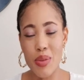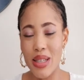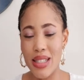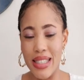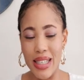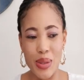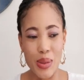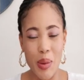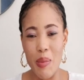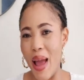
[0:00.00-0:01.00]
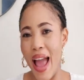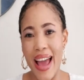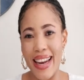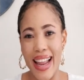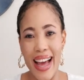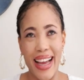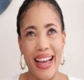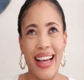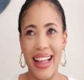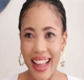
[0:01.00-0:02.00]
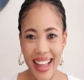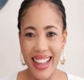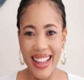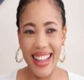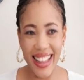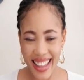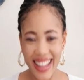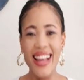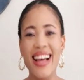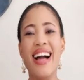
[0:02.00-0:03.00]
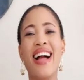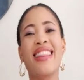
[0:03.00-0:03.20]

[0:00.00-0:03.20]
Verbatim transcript: It was just so bad. Like